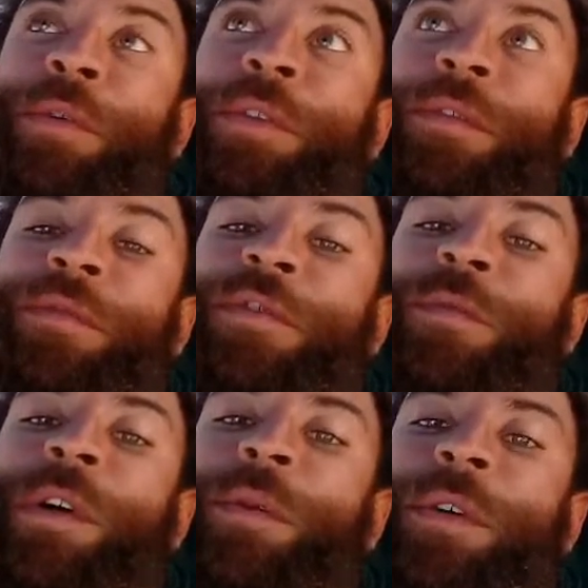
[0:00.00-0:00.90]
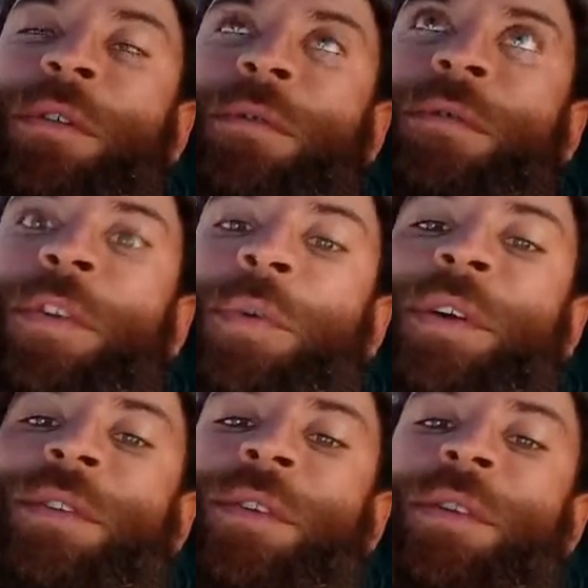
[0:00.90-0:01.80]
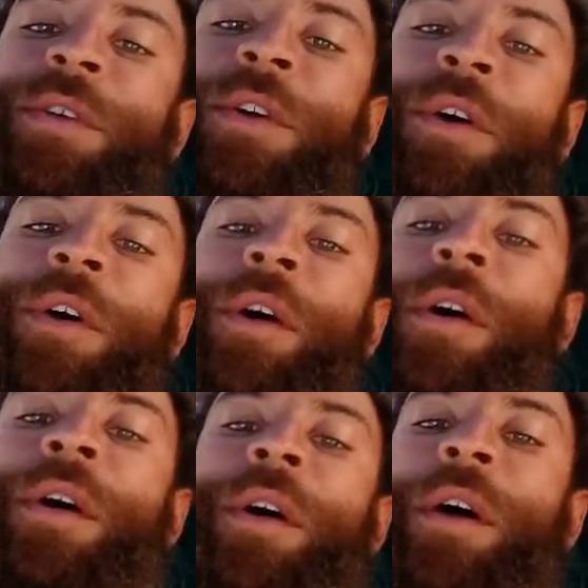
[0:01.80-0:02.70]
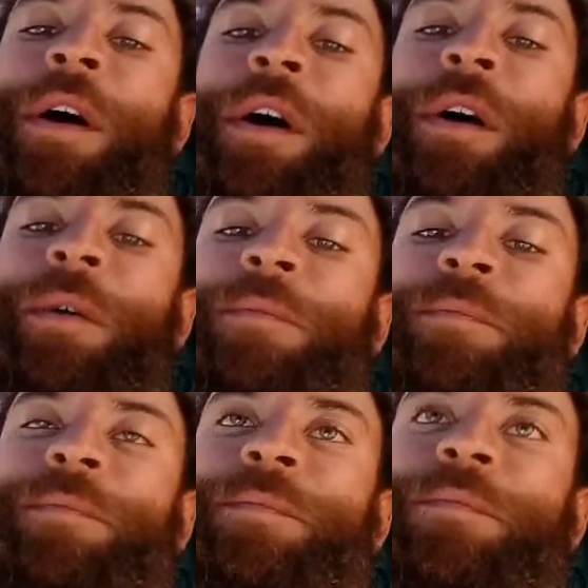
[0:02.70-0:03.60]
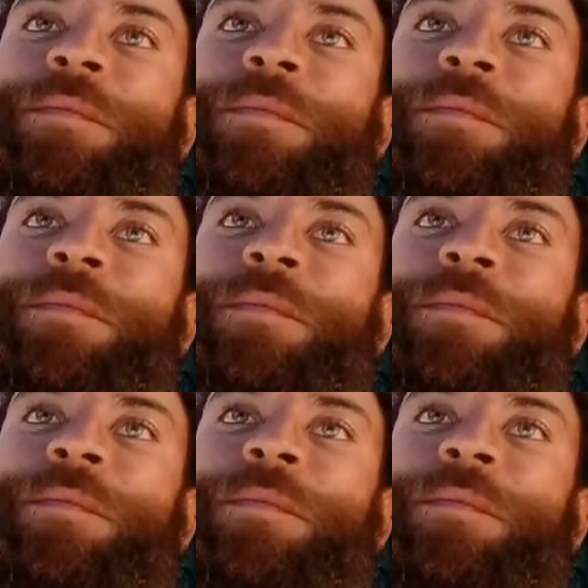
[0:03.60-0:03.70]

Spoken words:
north of Chihuahua a few weeks ago. Um,